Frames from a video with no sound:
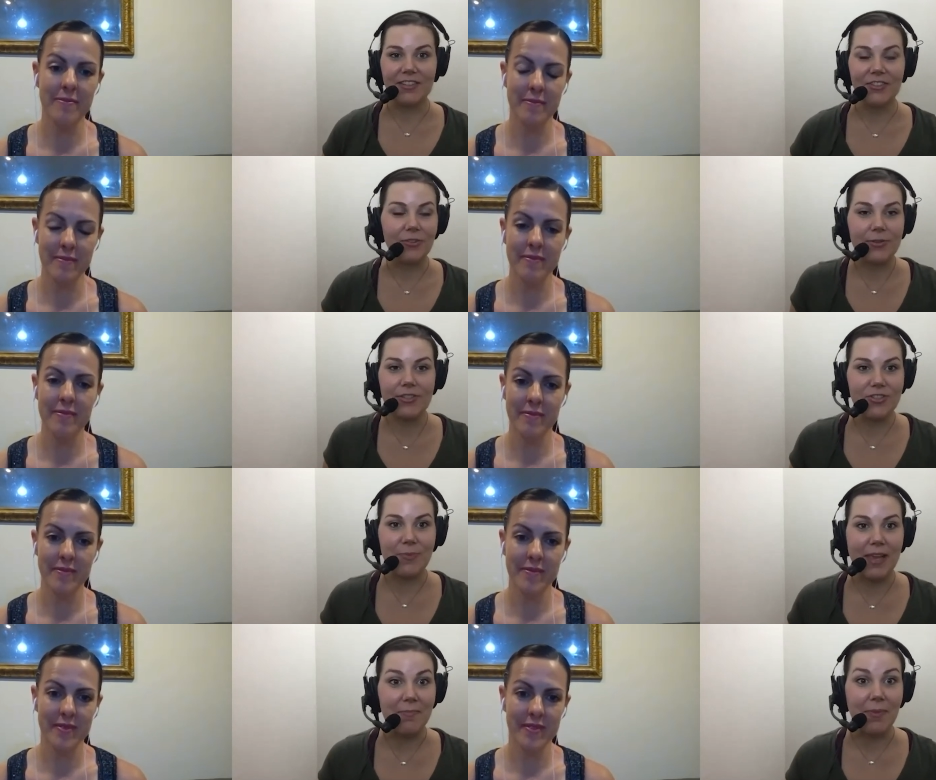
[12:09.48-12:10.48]
Speaker 1: you'll always just
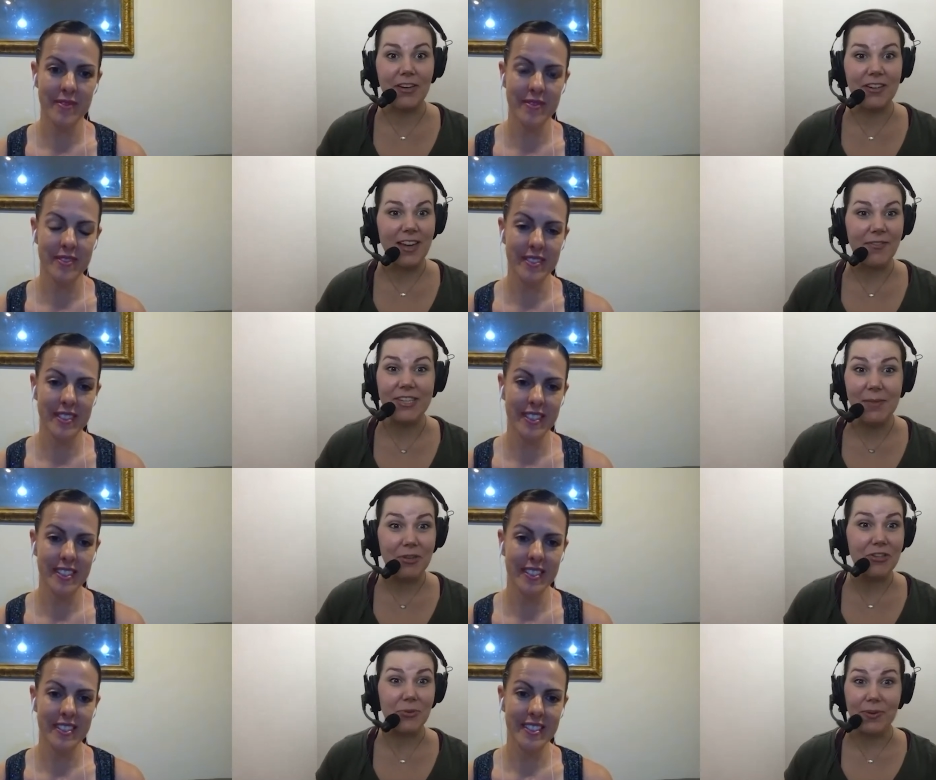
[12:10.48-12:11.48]
make it better. And every time you
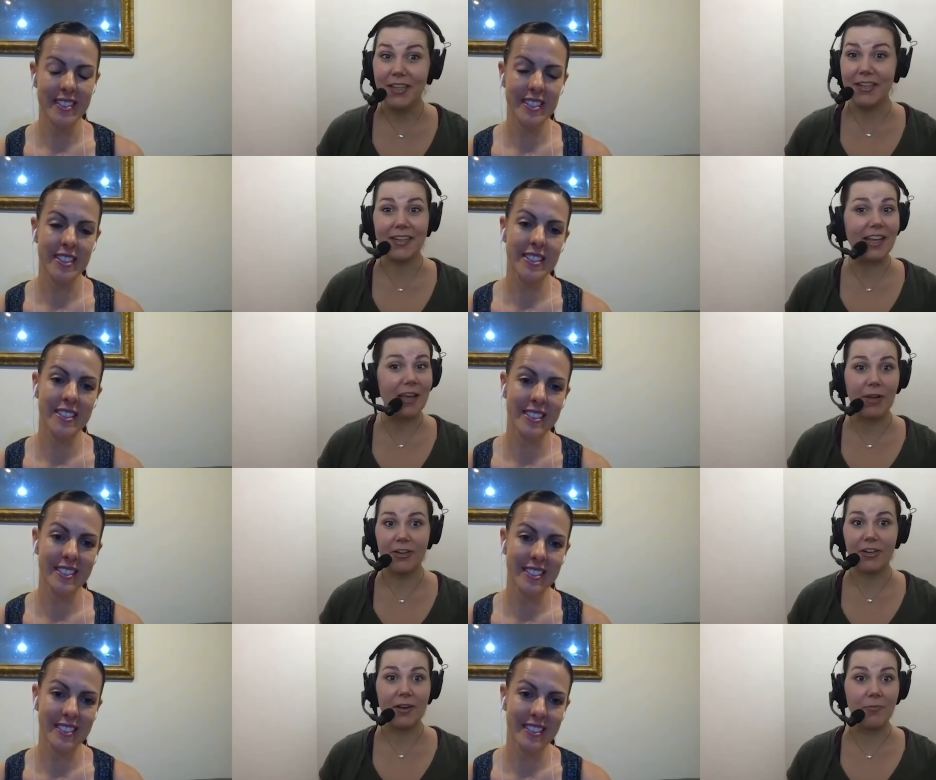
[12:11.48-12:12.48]
do it, you're going to get
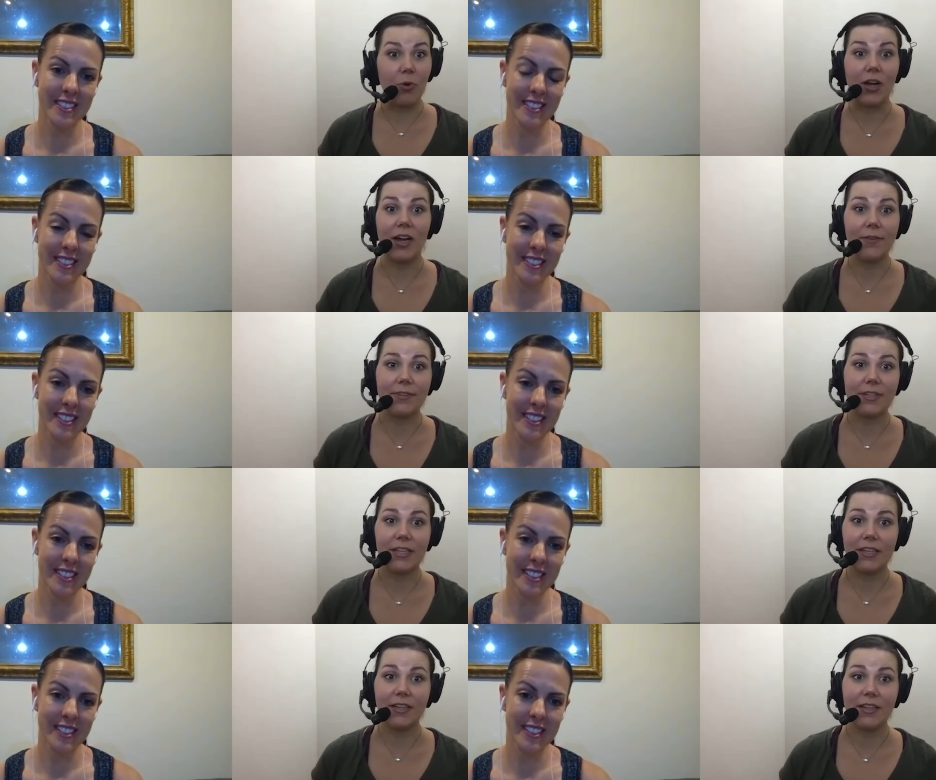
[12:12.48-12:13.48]
better and more confident.
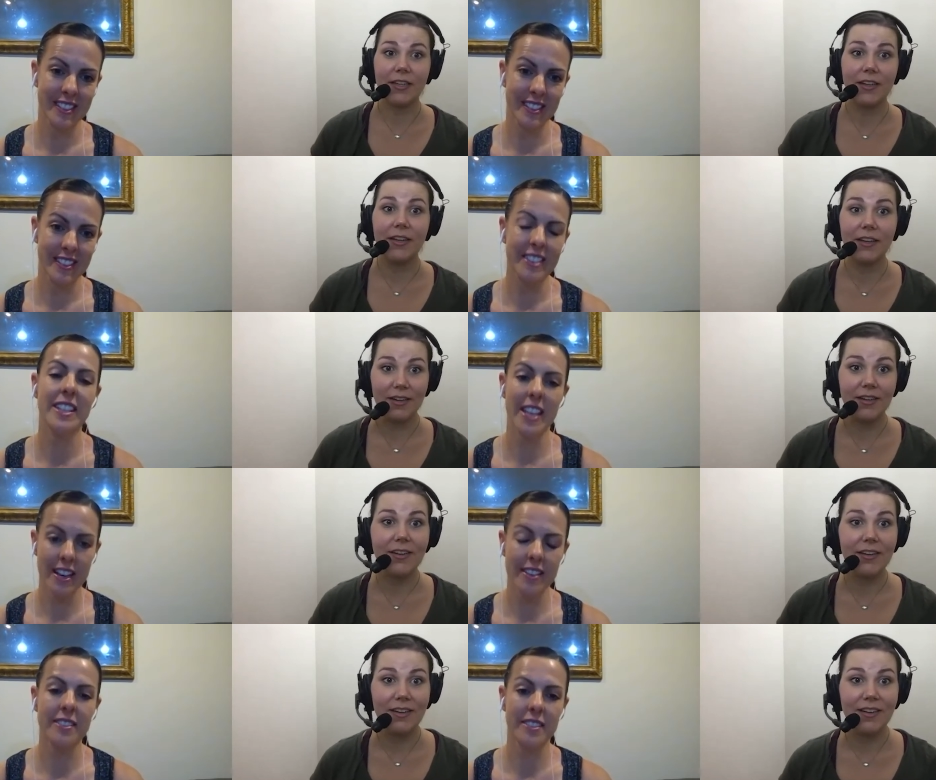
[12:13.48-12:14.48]
Yeah.
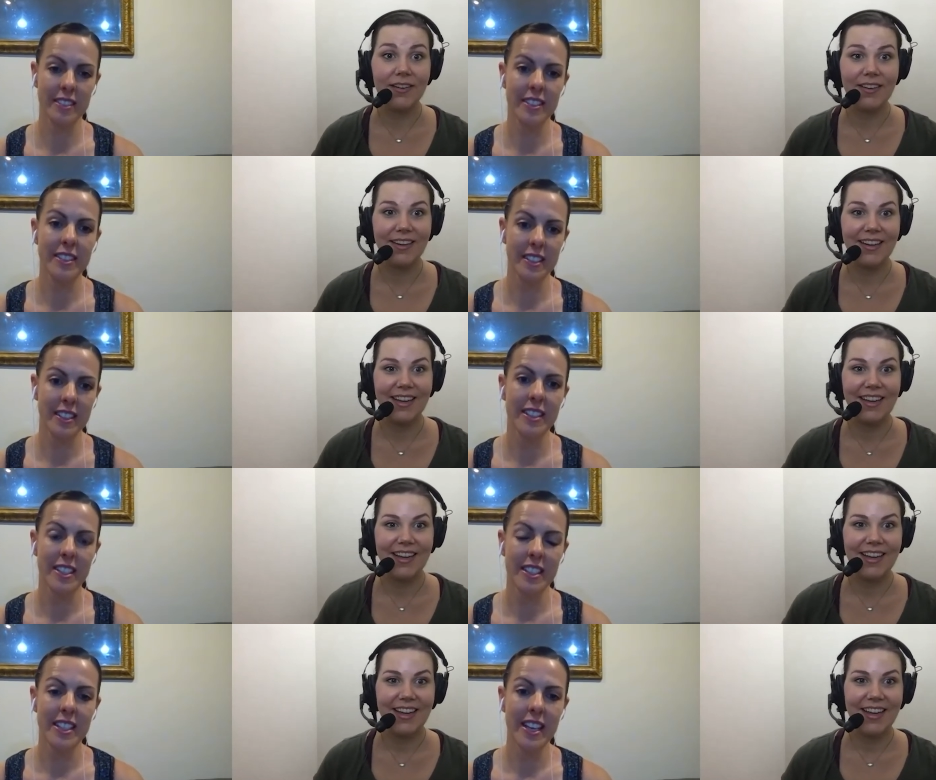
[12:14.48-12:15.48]

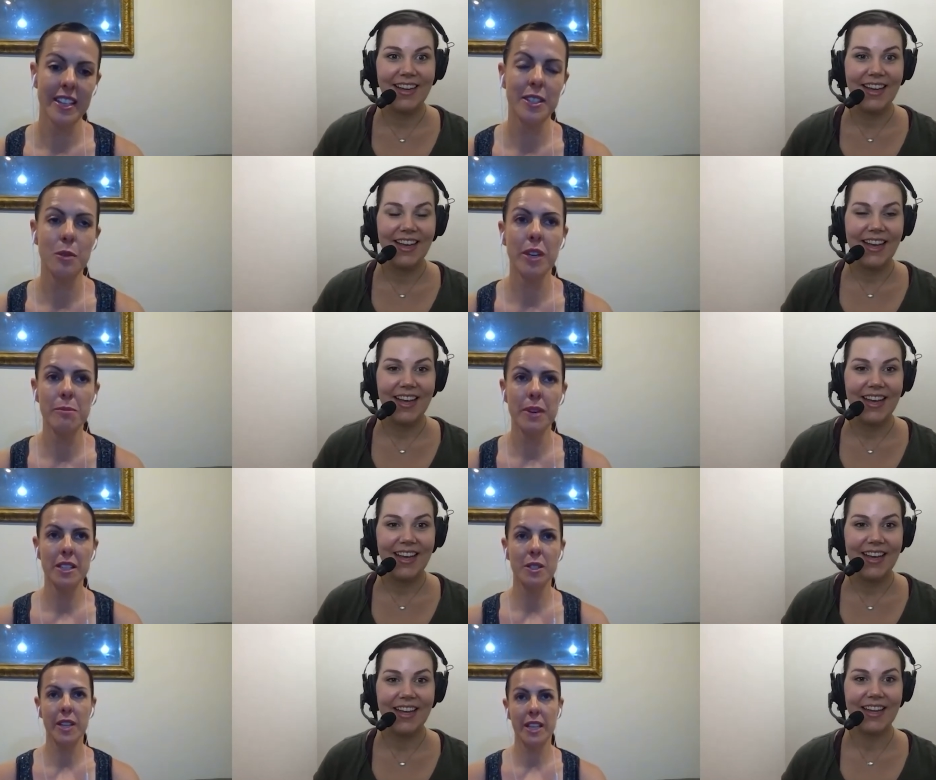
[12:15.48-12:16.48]
Speaker 2: Yeah. So, what I've been
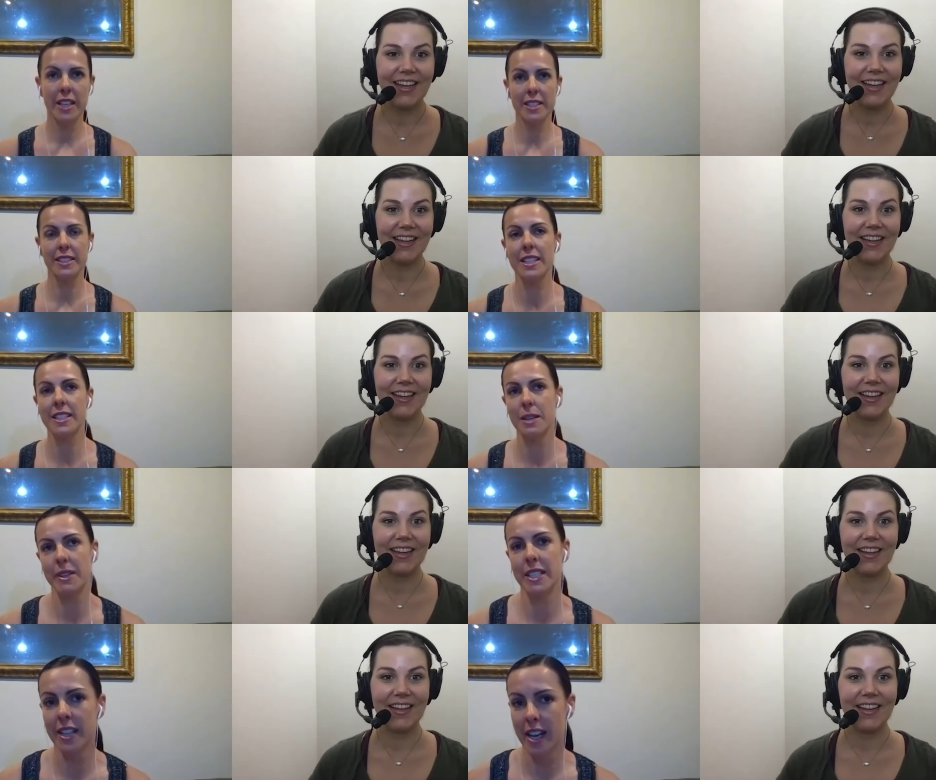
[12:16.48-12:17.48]
doing is last time I
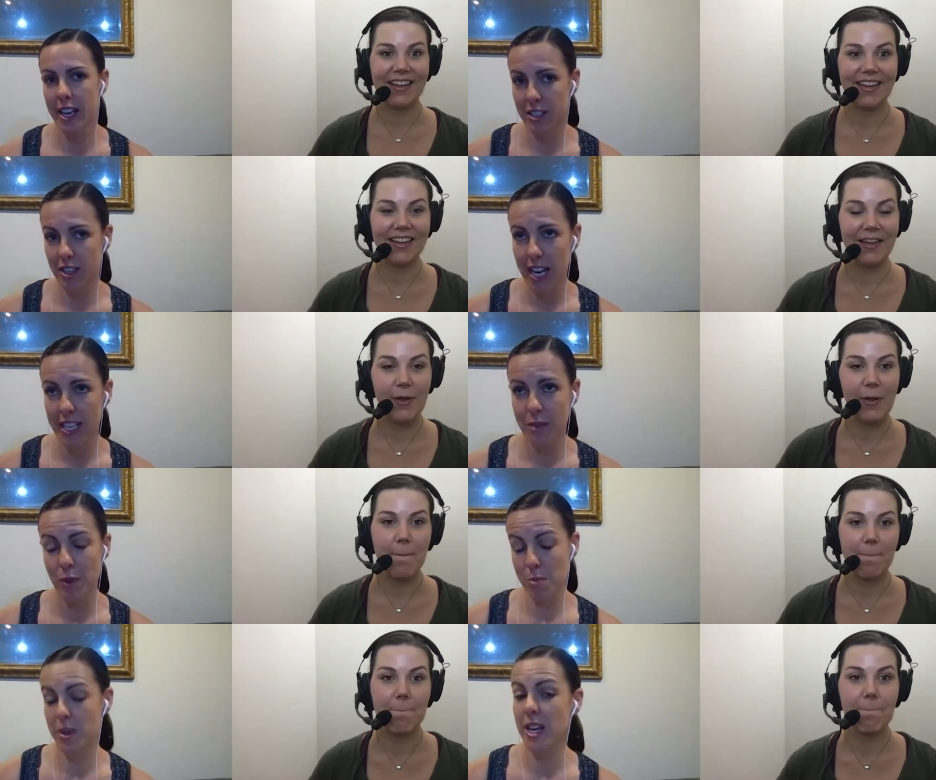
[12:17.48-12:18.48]
did it, I tried in
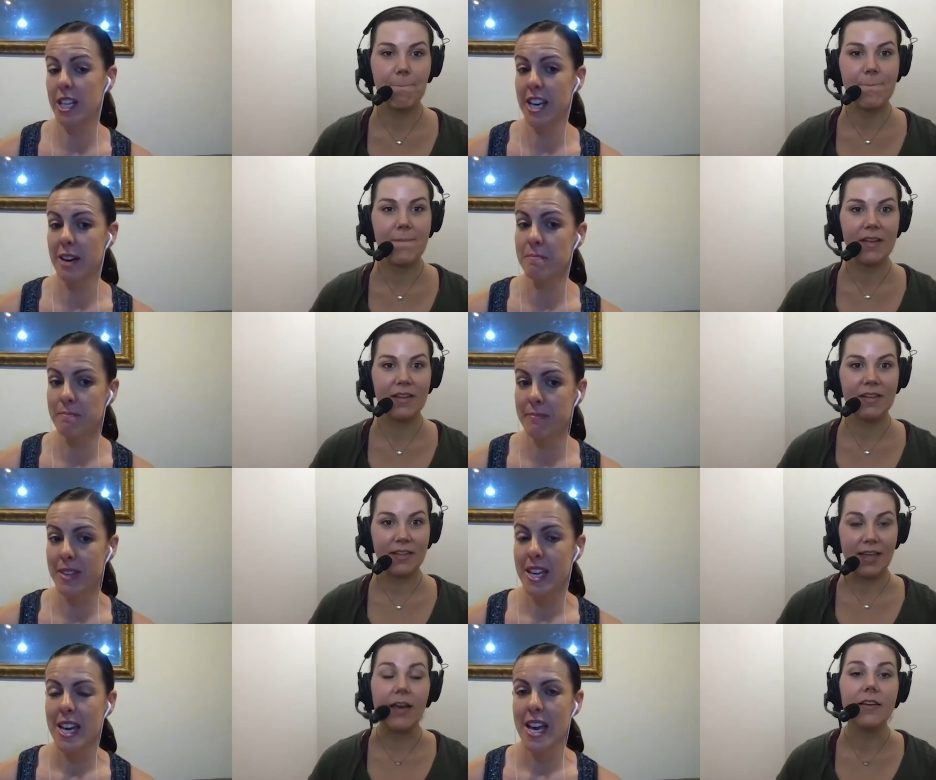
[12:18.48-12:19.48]
Webinar Jam.
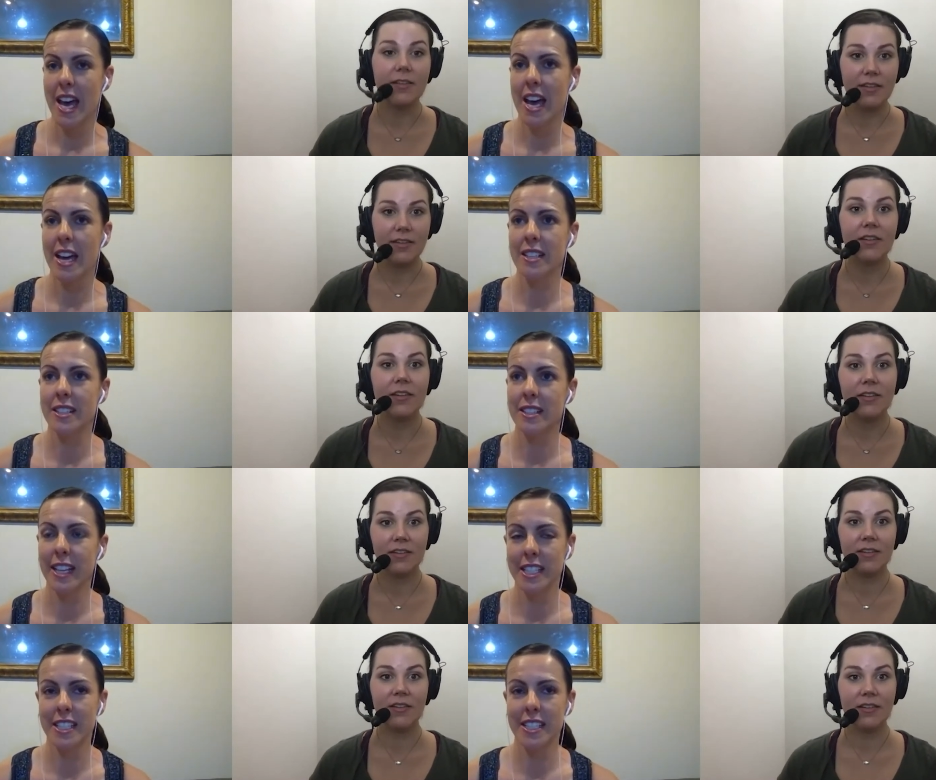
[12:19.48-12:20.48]
Yeah. And
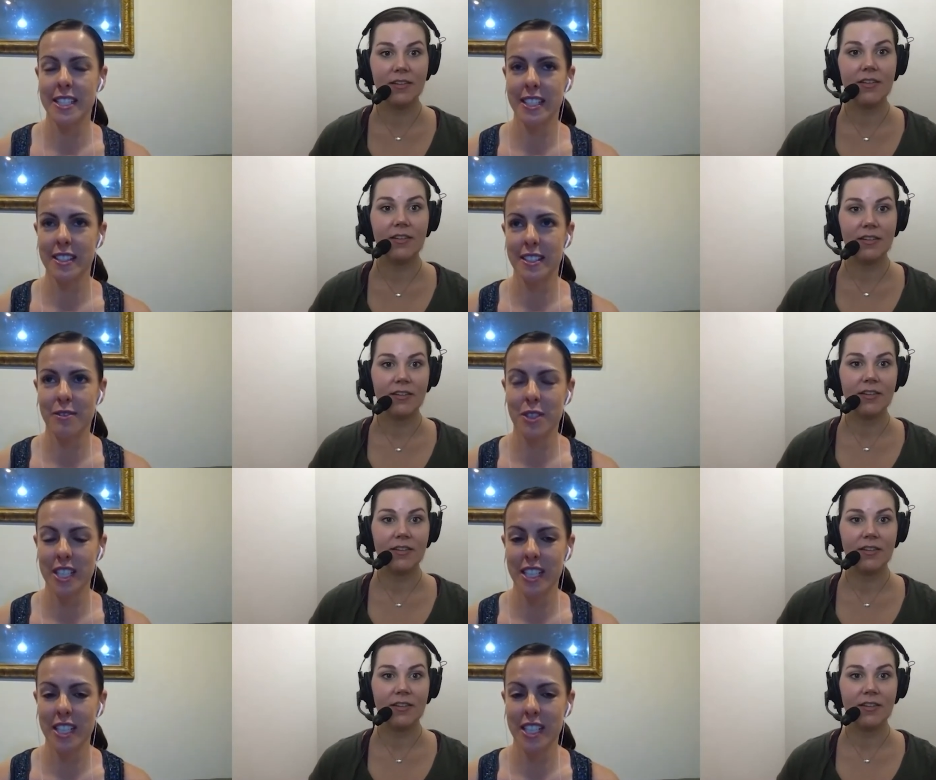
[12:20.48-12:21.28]
like just did a 14